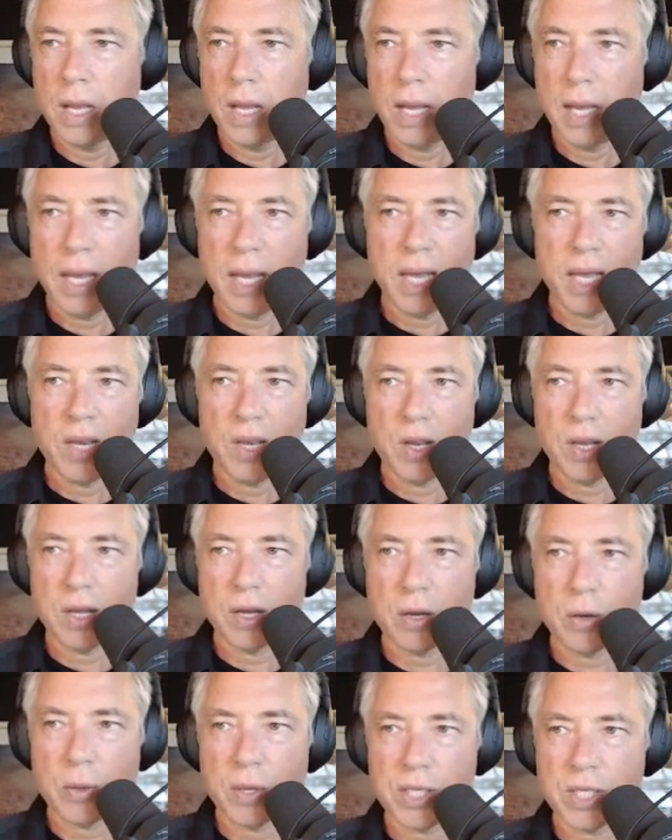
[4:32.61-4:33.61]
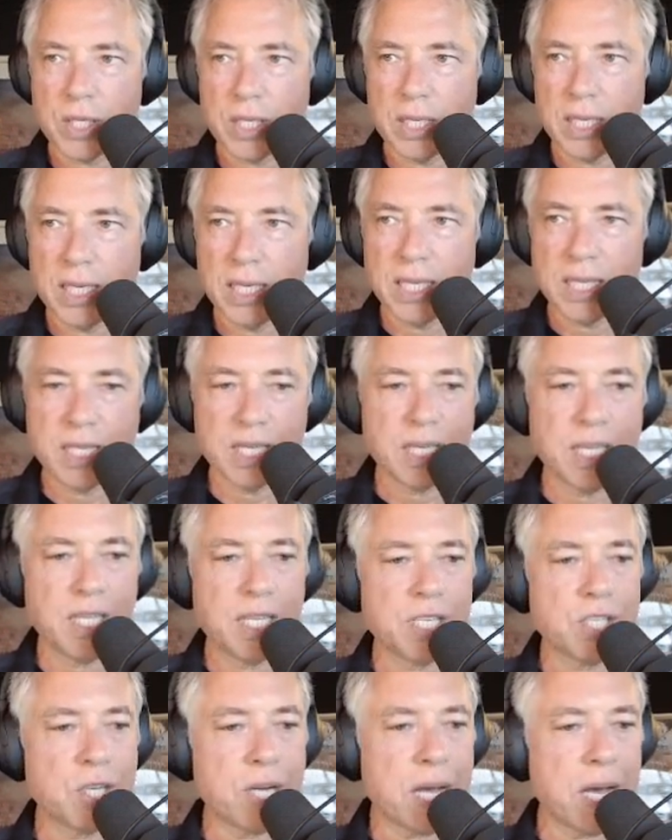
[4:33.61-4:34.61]
And a question in
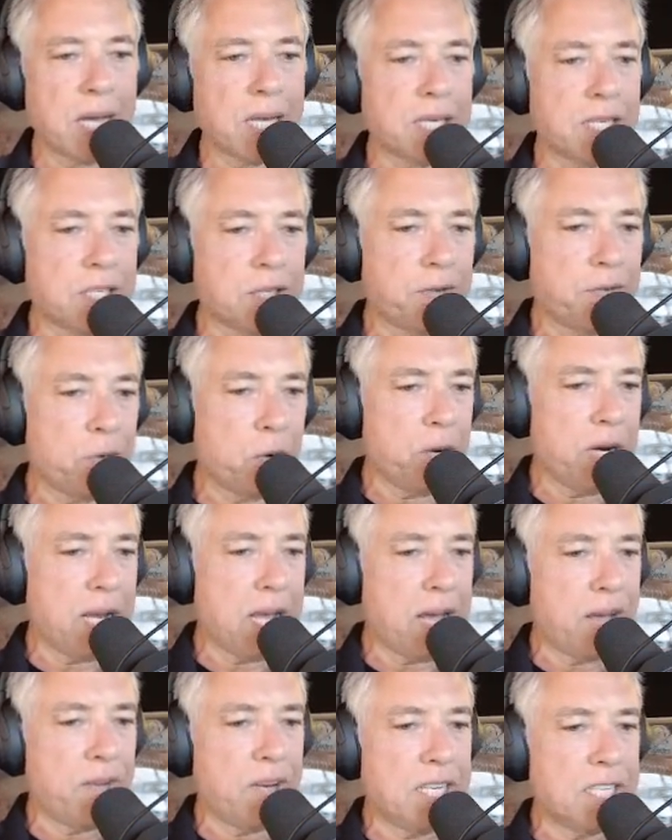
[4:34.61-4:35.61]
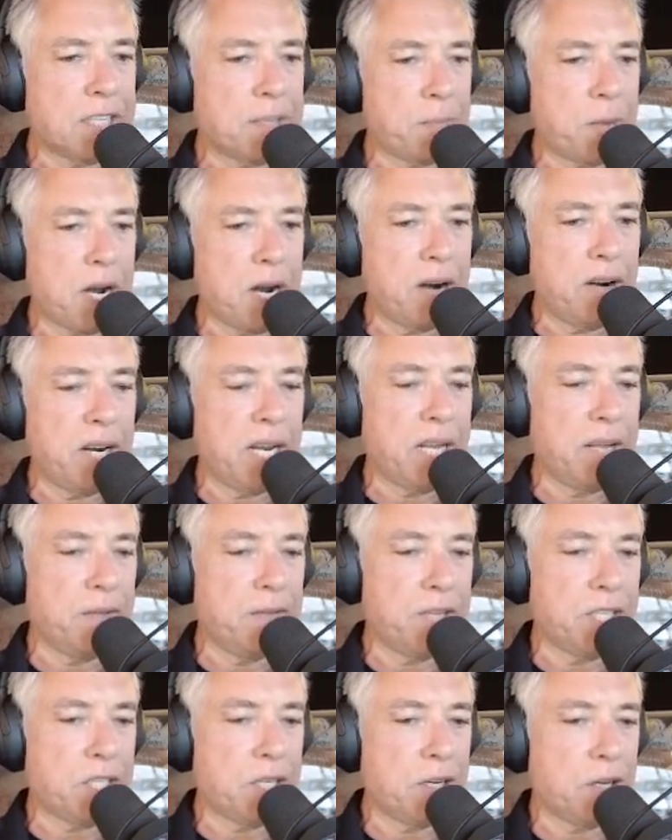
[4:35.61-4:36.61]
the chat, does 40 have an inspiring
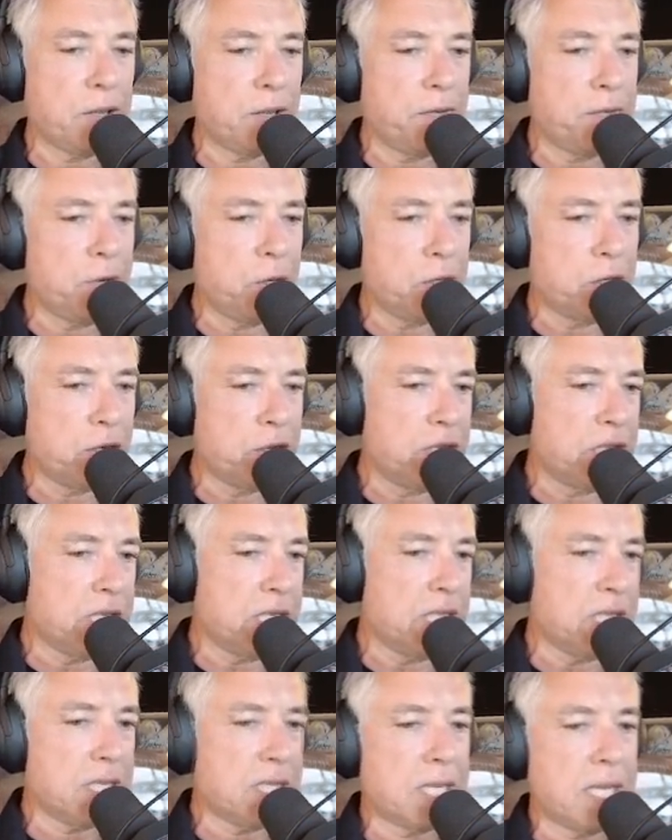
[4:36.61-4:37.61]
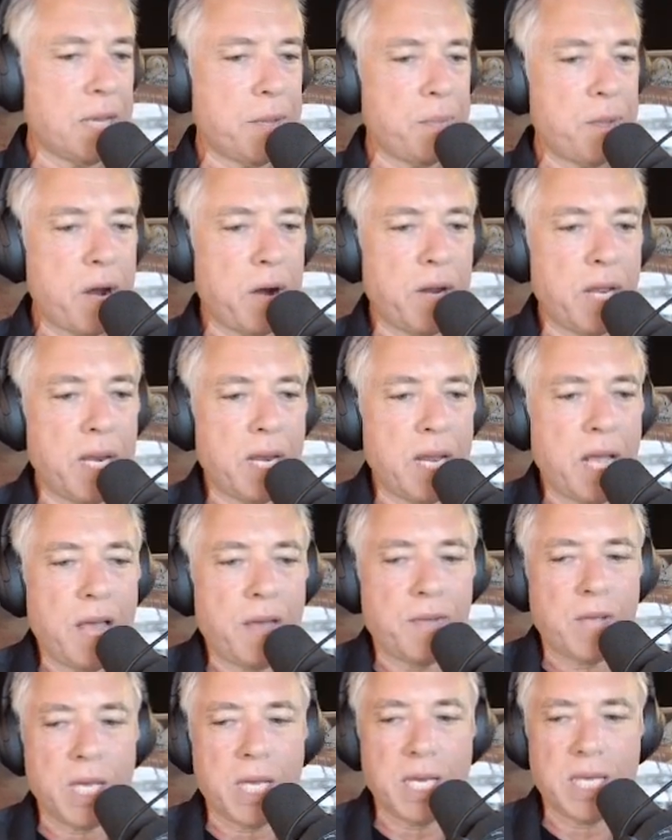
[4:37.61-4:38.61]
vision of the future? Is it just get married,
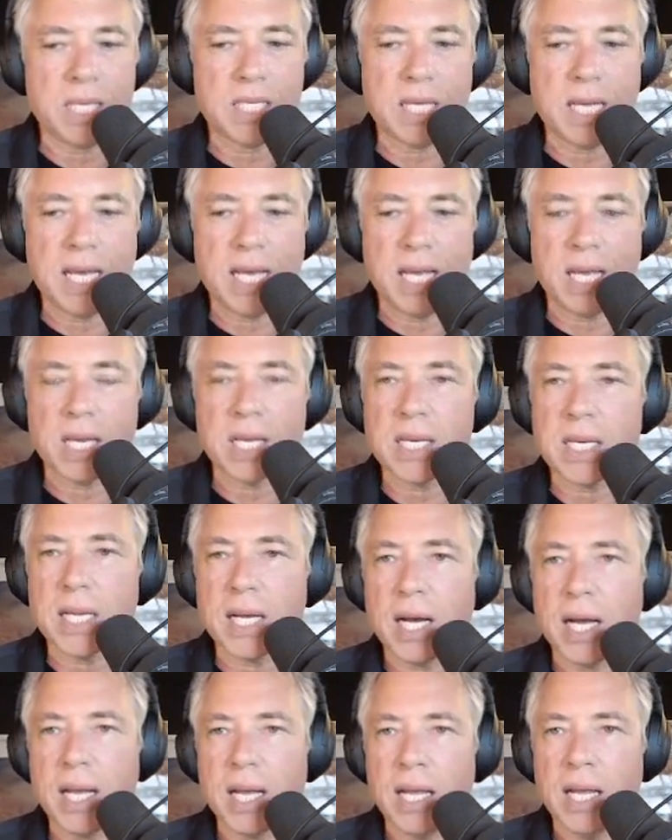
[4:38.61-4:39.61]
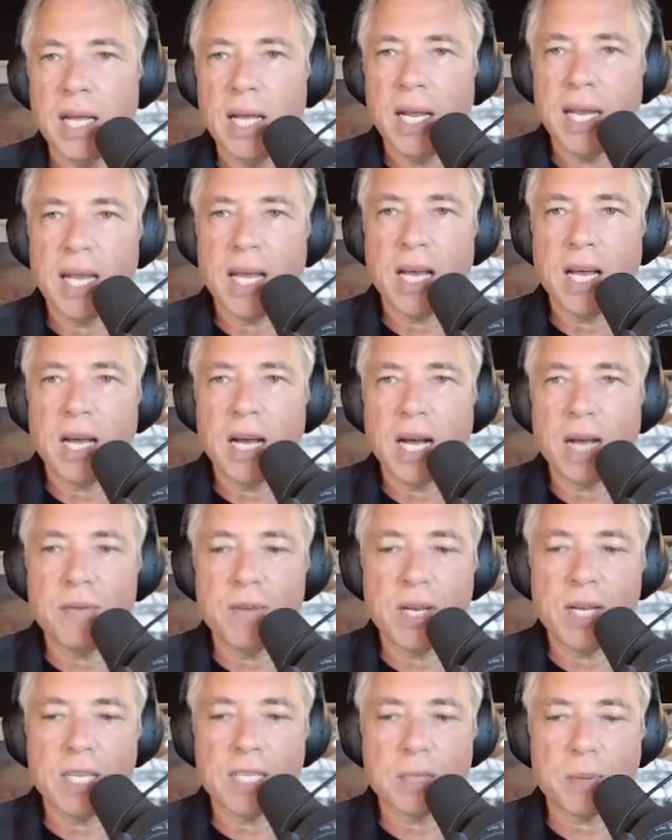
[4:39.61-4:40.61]
have kids, and die? Yeah, I have
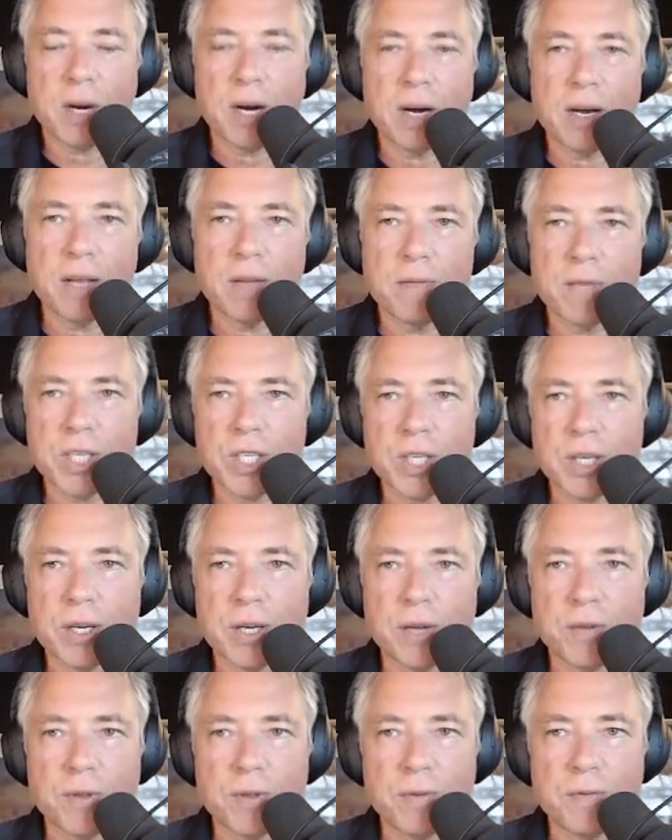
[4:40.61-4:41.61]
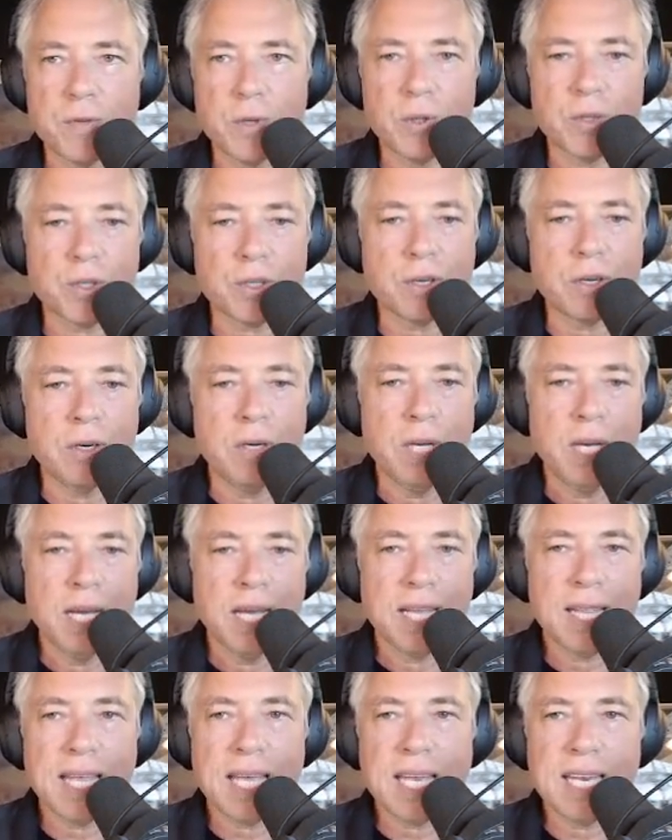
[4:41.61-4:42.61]
an inspiring vision of the future,
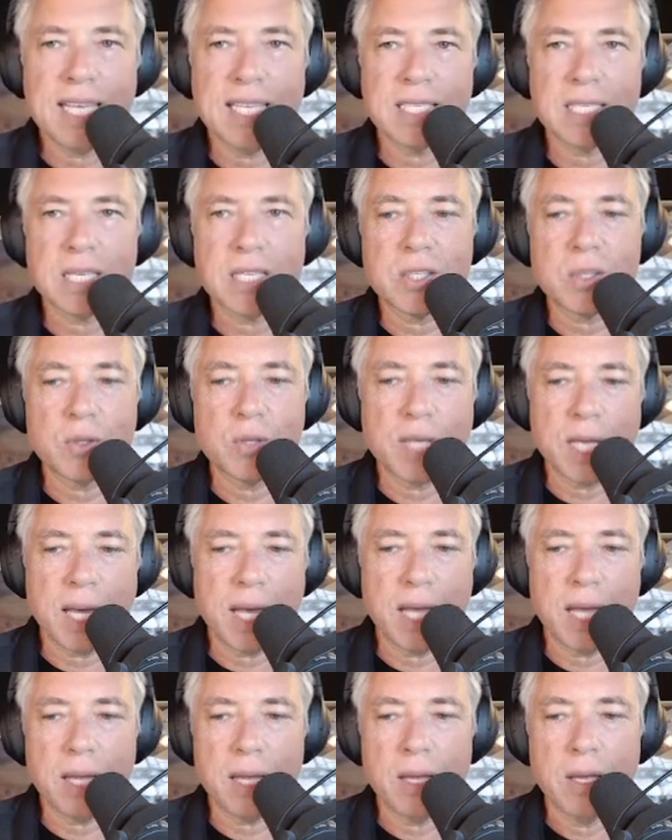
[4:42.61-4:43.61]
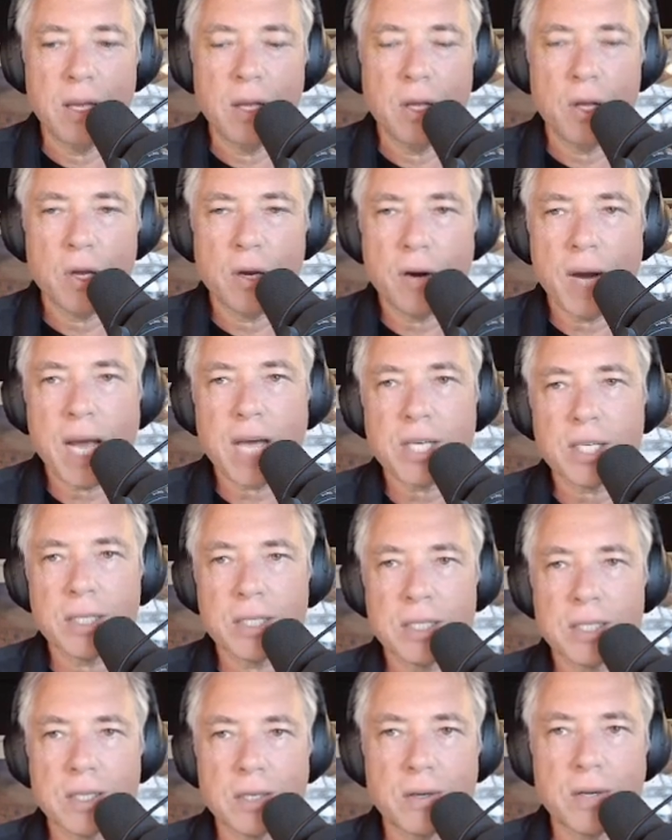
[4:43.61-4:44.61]
and that is today your
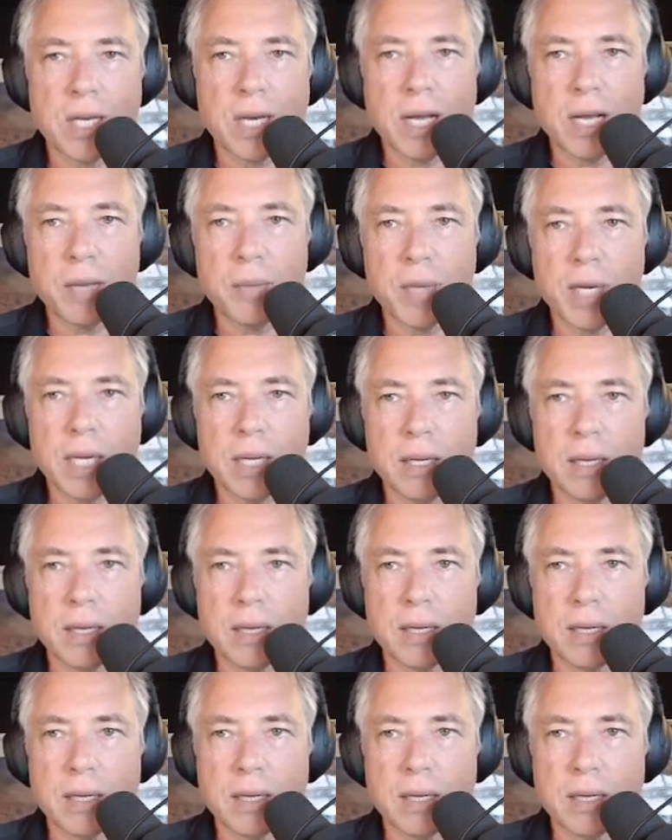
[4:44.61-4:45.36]
actions are in harmony,